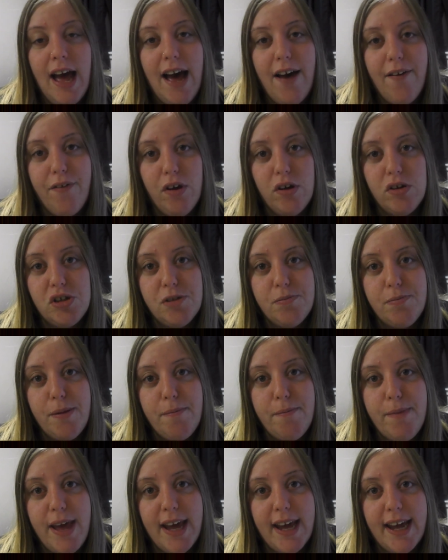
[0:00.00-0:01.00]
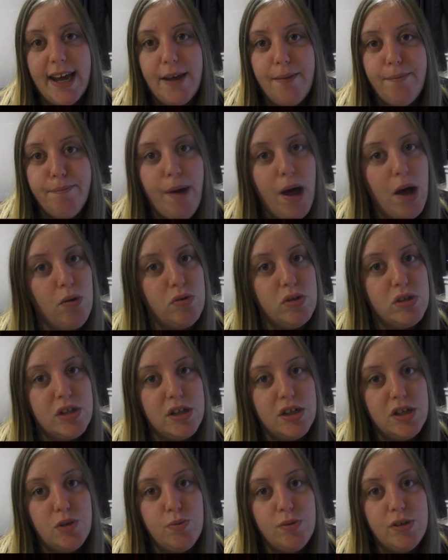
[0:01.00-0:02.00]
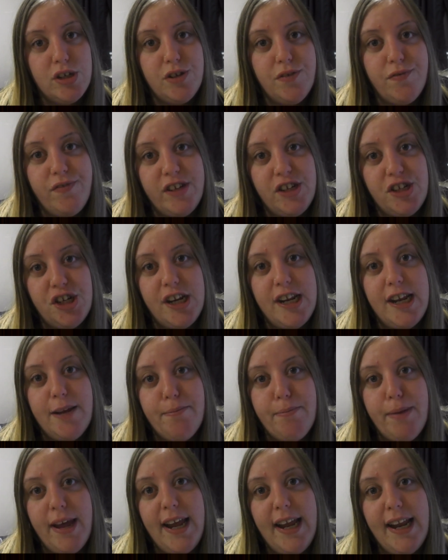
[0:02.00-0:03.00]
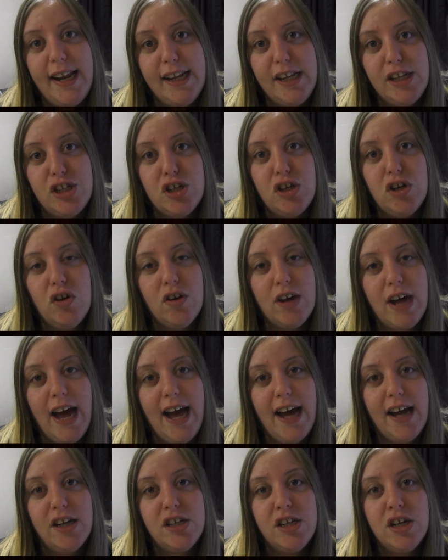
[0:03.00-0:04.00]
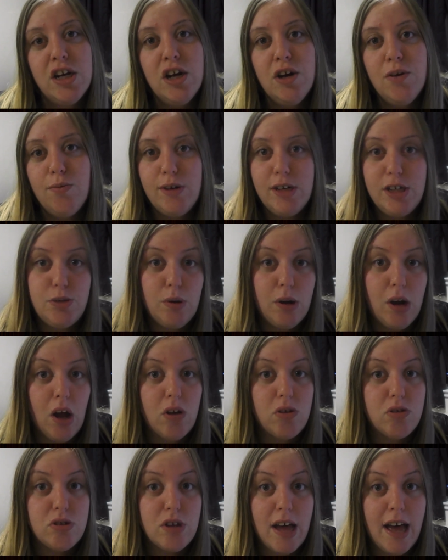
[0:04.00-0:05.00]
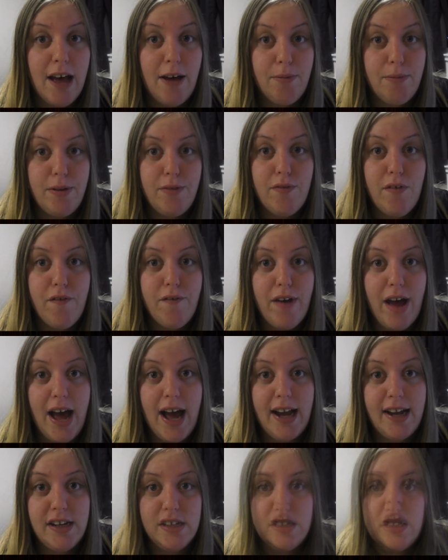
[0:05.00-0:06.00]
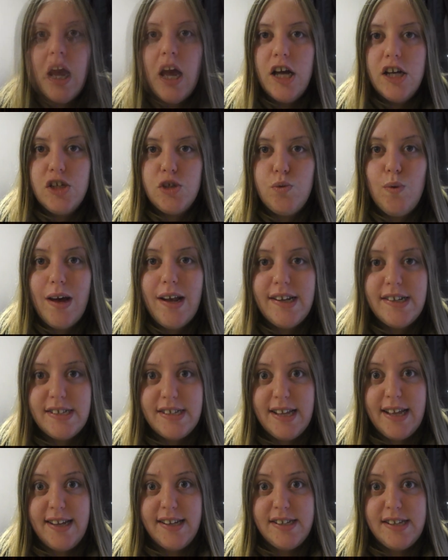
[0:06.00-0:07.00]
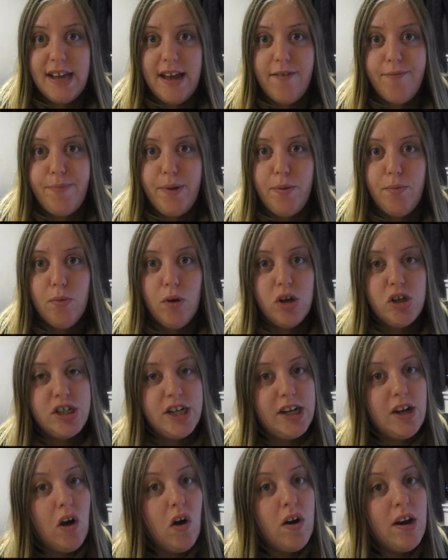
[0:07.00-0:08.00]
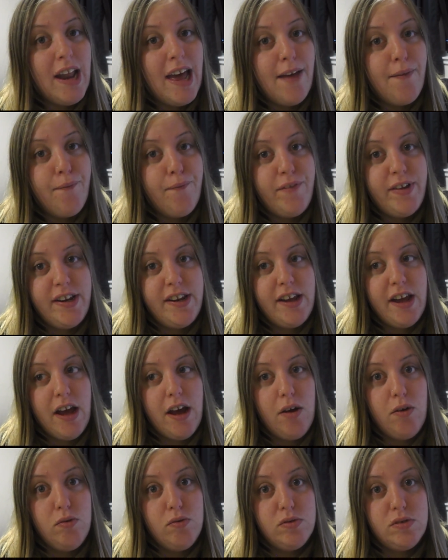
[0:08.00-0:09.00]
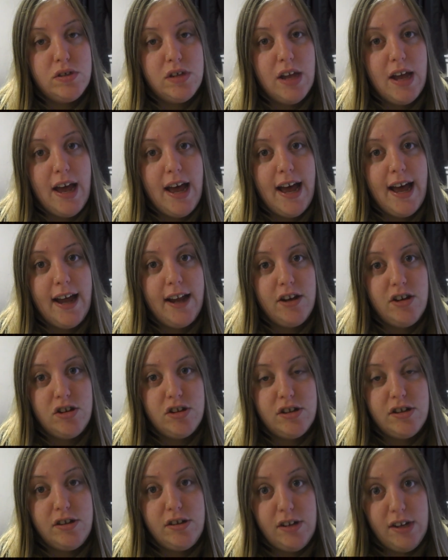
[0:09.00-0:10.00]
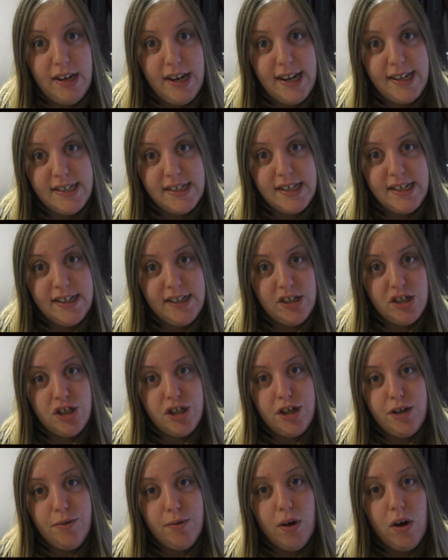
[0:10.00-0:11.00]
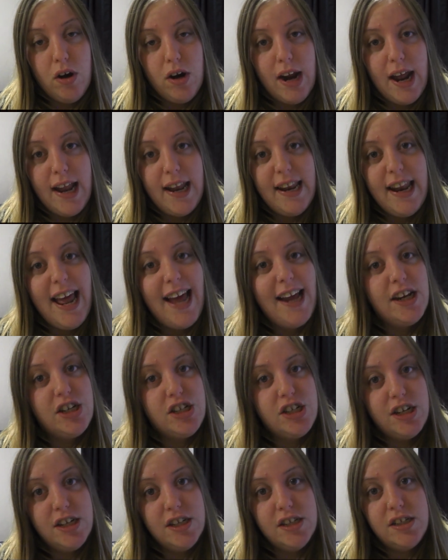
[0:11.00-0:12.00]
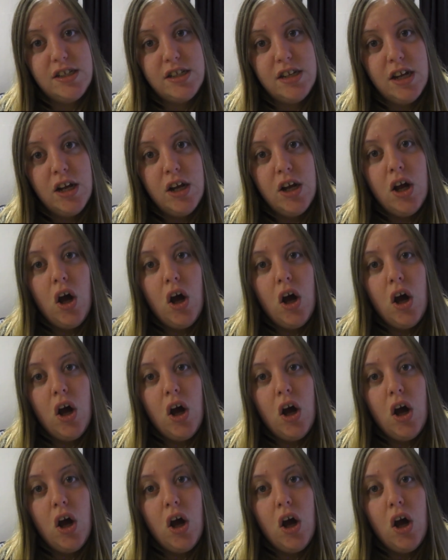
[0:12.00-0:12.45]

I've also been making posters which are visually appealing to look at, which will also help me revise. As well as this, I've been watching online videos and listening to online lectures